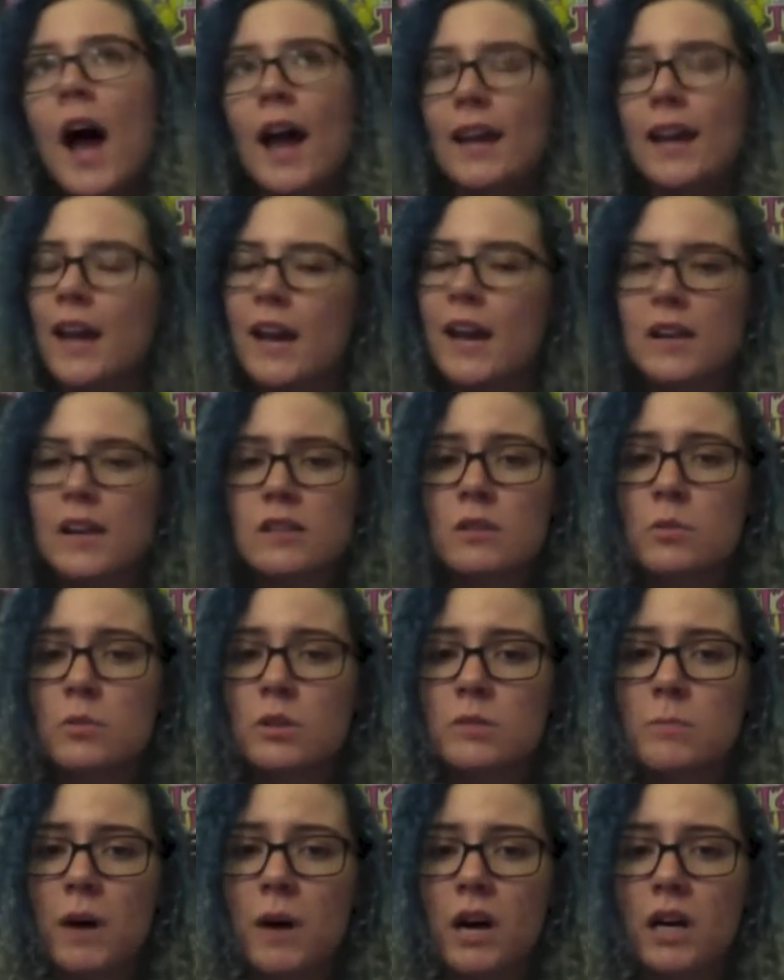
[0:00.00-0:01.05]
I can't squish
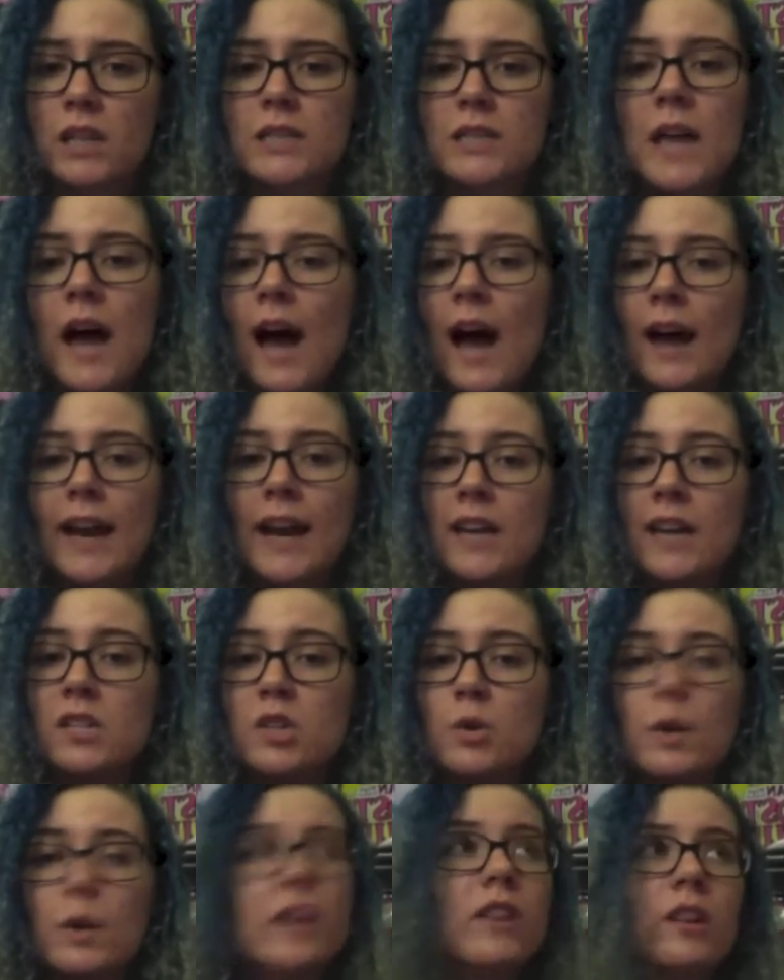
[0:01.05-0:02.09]
bugs. I can't
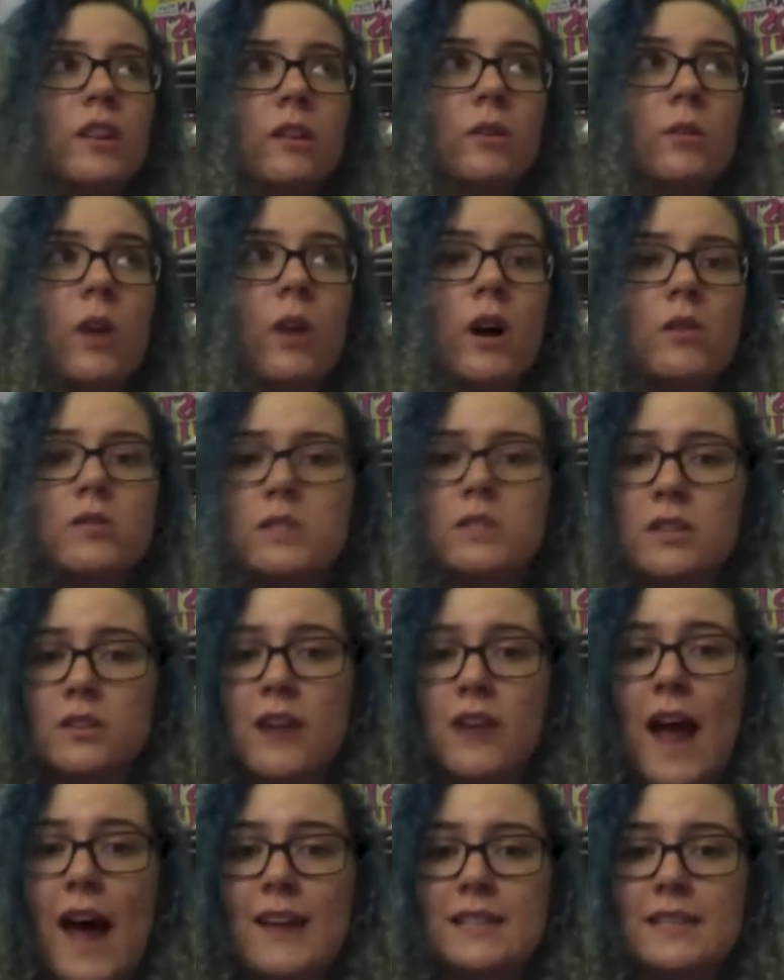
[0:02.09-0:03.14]
do it. They're gross. They're
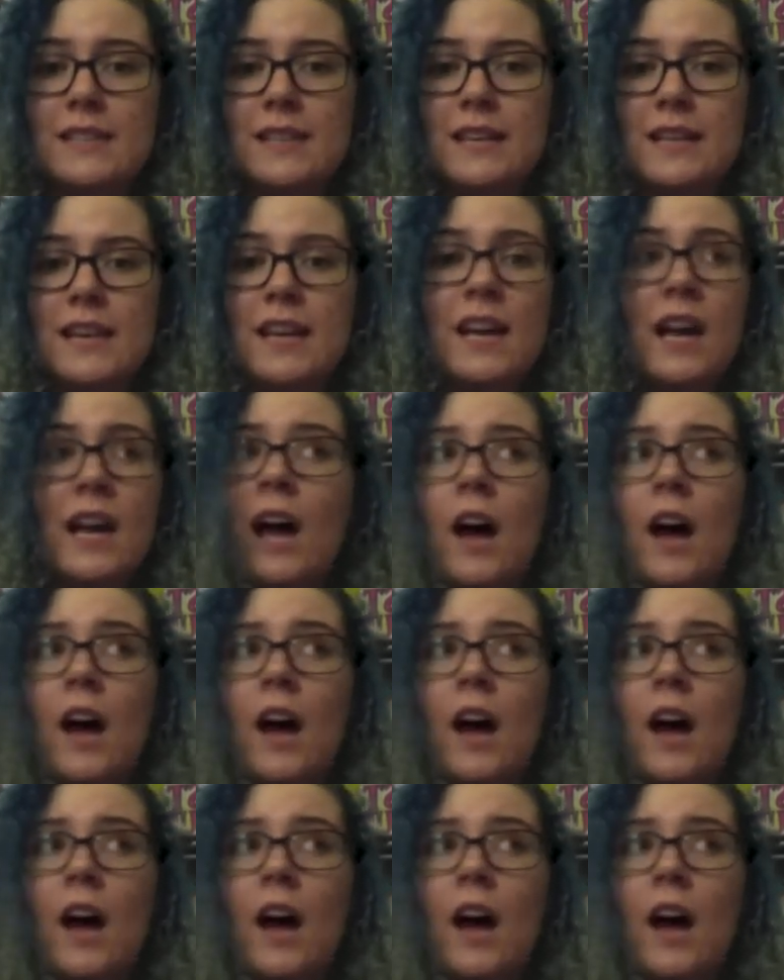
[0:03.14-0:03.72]
nasty.